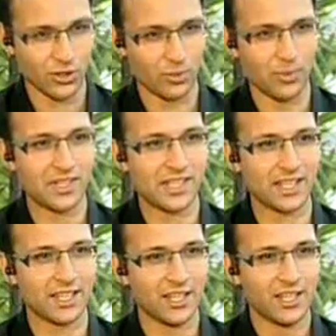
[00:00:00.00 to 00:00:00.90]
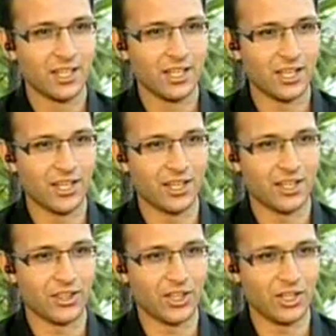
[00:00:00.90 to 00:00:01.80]
So you're mixing
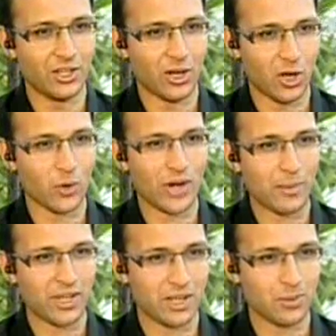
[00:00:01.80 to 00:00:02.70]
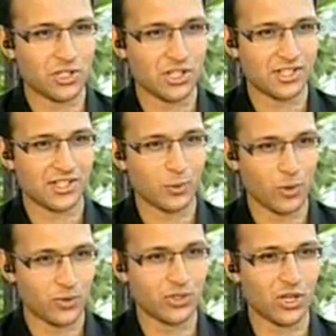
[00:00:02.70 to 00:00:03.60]
the hologramic images
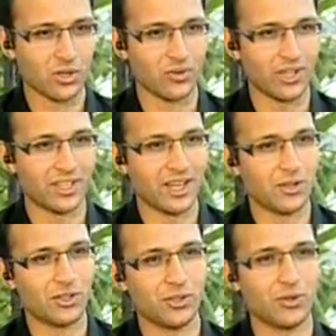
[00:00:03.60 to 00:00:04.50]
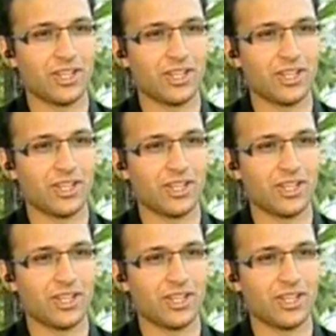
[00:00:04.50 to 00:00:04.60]
with photography. How do you do